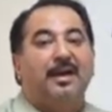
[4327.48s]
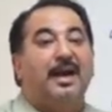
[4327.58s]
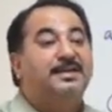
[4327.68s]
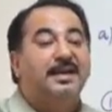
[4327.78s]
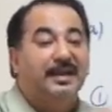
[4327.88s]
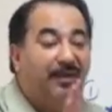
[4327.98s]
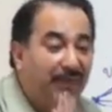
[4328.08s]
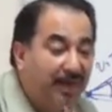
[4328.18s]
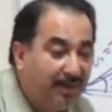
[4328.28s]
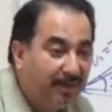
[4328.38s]
Is it
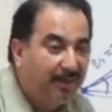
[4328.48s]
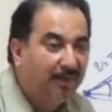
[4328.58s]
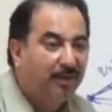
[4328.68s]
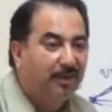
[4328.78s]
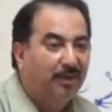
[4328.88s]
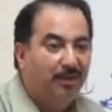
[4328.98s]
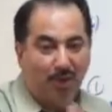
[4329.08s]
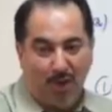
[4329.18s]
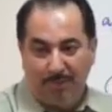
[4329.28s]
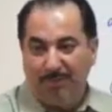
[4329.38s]
given?
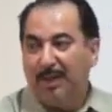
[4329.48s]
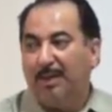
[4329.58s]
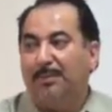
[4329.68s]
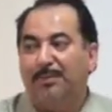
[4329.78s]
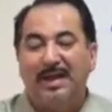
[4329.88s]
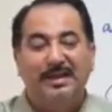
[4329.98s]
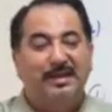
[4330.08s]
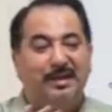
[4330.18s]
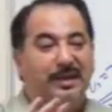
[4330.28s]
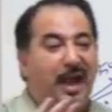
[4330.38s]
No. But